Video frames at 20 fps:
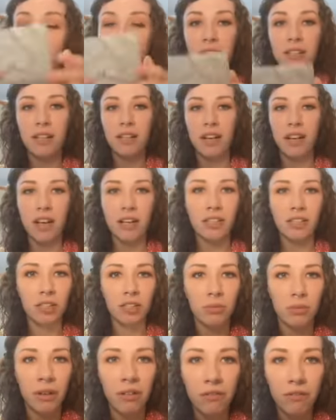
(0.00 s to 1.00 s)
And today I
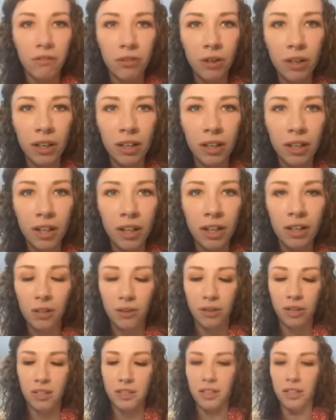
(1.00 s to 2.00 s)
just went for it, and
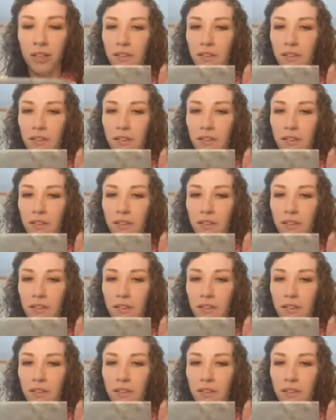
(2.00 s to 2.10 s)
you can